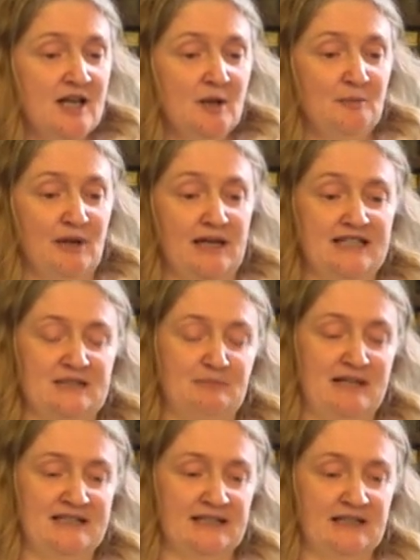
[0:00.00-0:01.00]
But it's
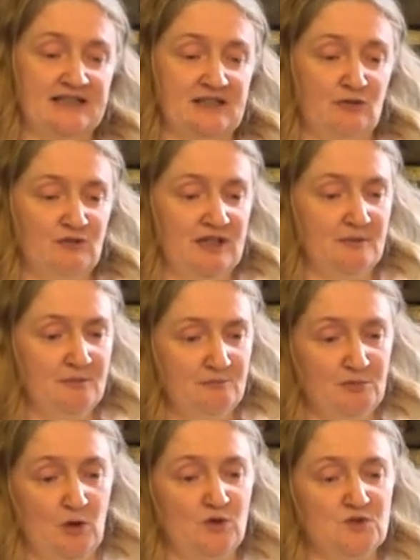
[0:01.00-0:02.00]
basically it's got really
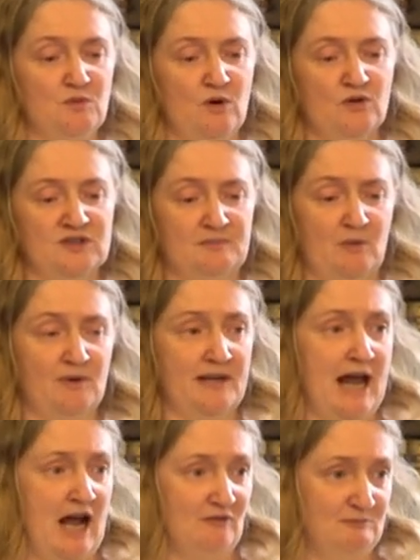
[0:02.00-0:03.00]
broad walls, about one
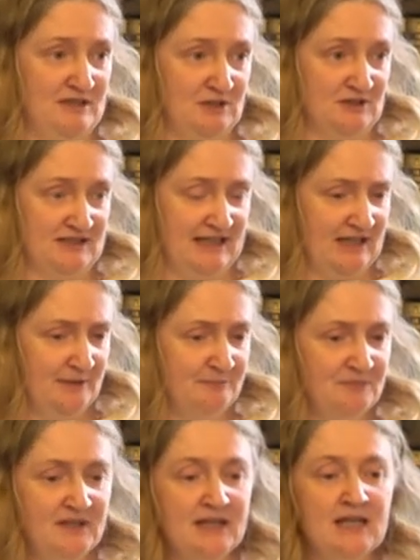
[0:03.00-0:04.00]
and a half meters thick.
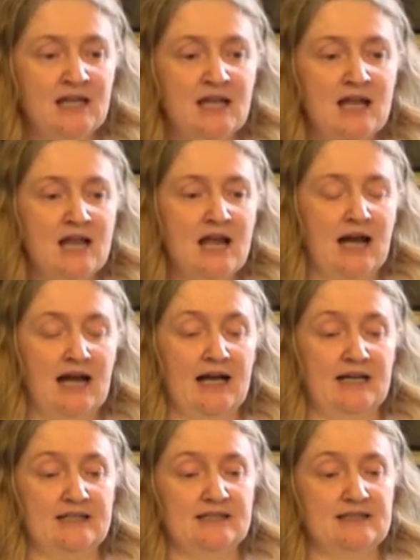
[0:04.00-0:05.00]

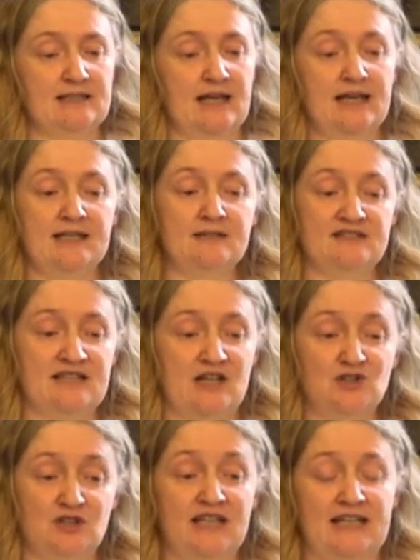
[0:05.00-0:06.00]
And in the
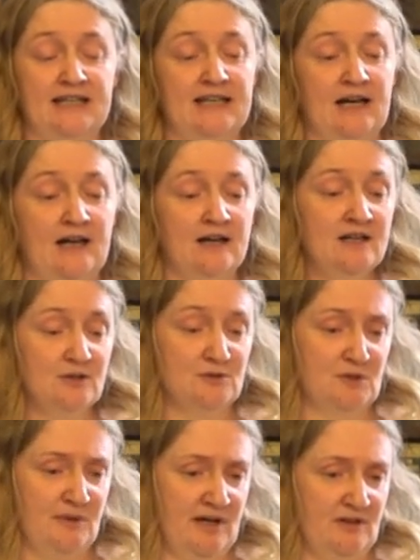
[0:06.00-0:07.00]
central area, there was
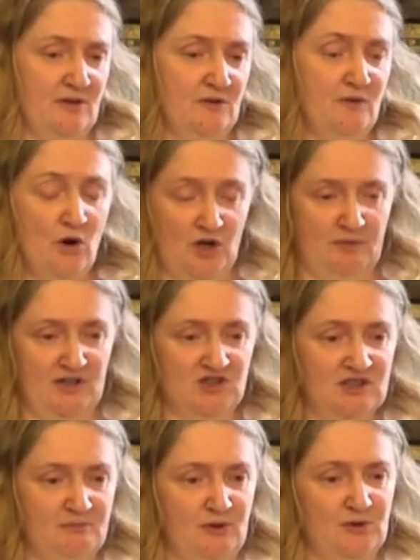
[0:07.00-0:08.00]
quite a lot of occupation
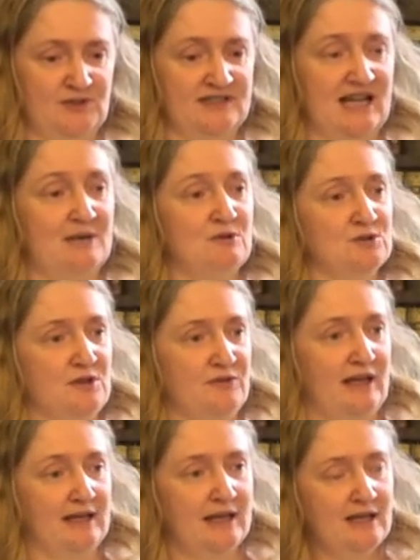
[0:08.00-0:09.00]
deposits, and we also
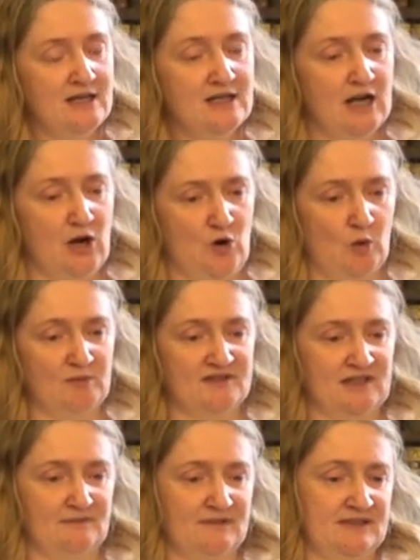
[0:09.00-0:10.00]
think a cobble
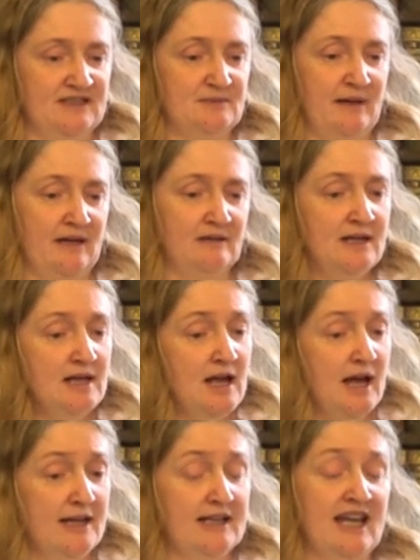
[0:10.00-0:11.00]
surface as well.
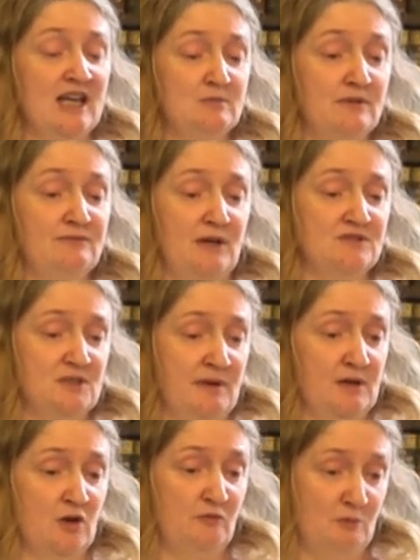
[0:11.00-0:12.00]
And again, we found
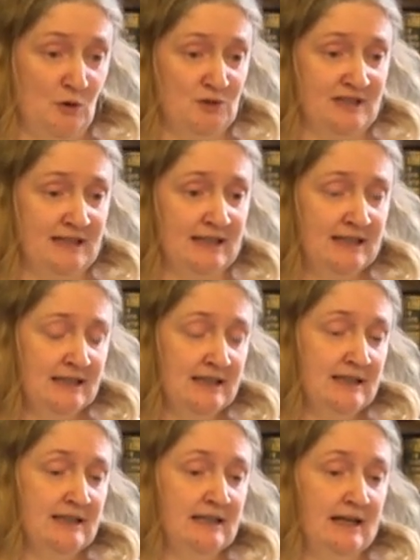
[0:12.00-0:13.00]
quite a lot of pottery
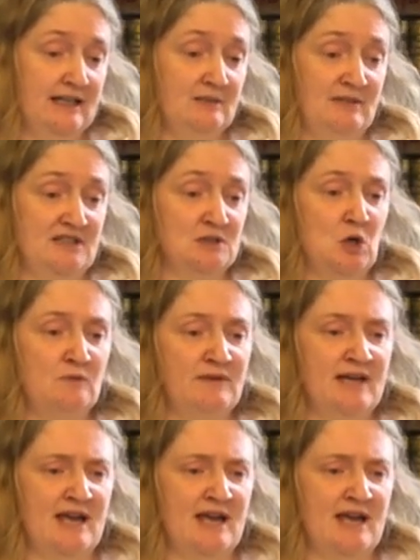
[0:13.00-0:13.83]
in the middle of it.